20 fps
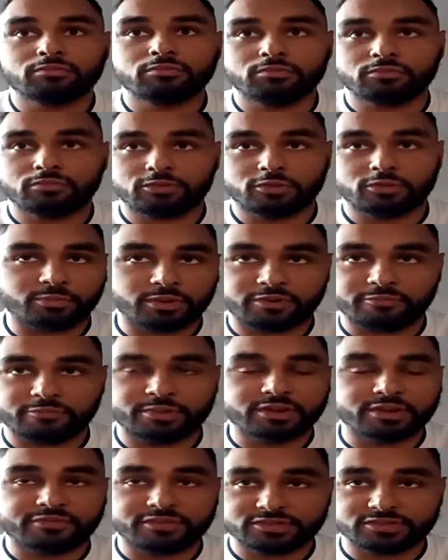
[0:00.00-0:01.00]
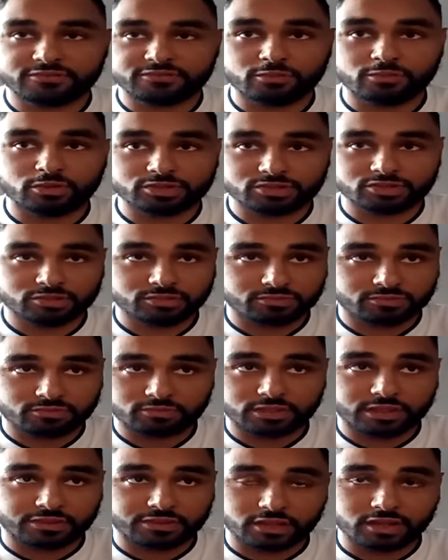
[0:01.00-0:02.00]
the benefits of water
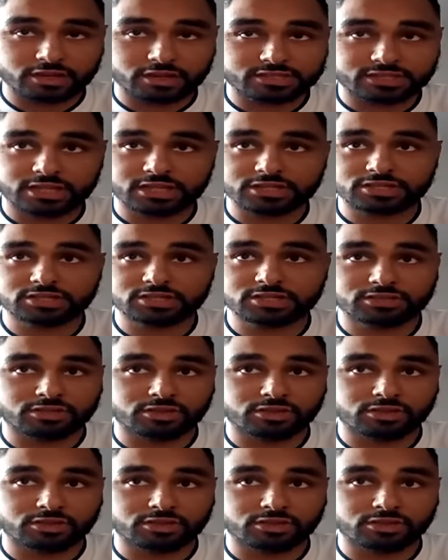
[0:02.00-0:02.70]
in the early stages,